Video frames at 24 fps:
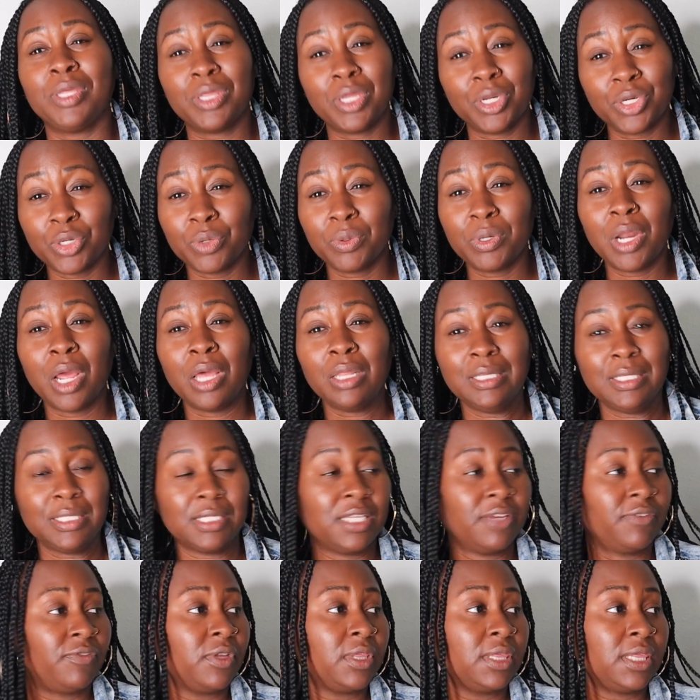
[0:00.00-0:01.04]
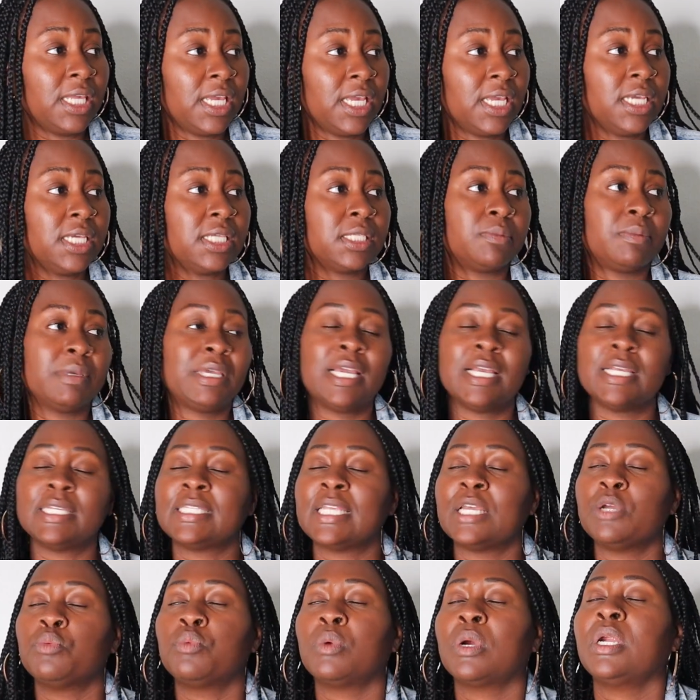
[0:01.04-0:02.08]
they're doing all these different things because
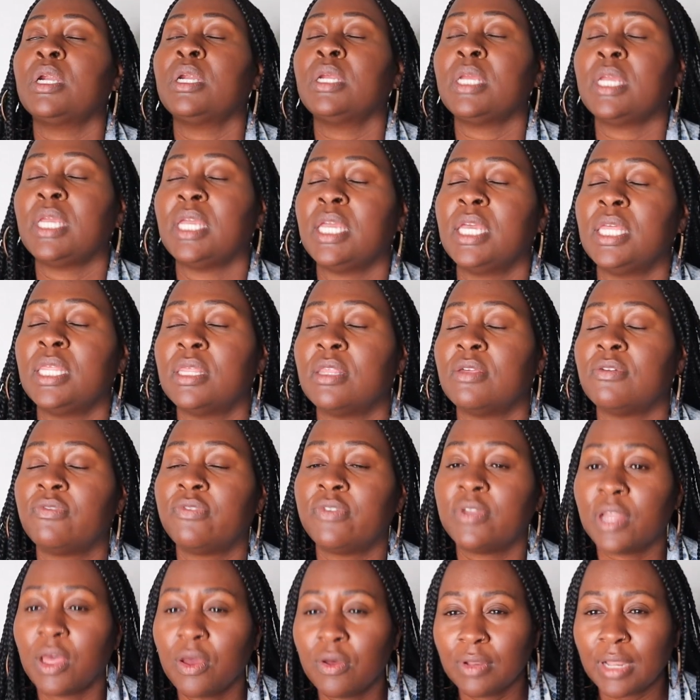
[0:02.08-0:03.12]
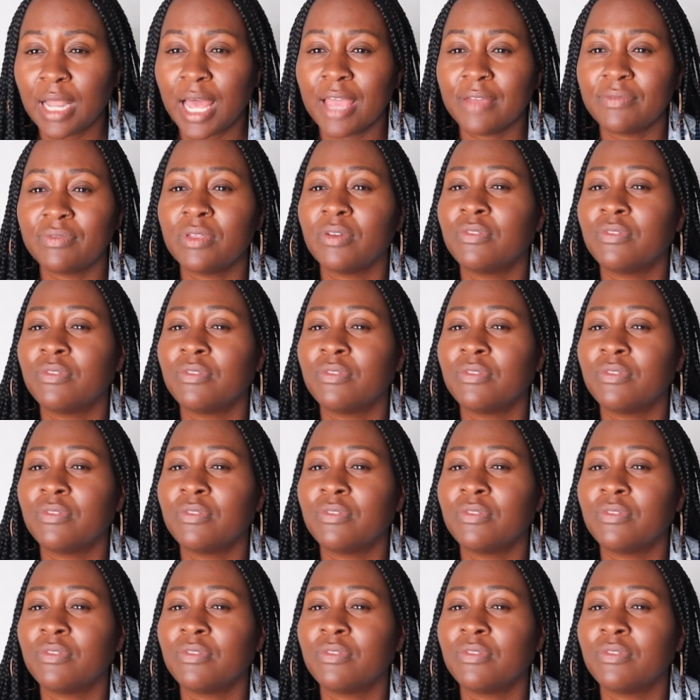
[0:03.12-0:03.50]
they weren't in the flow life.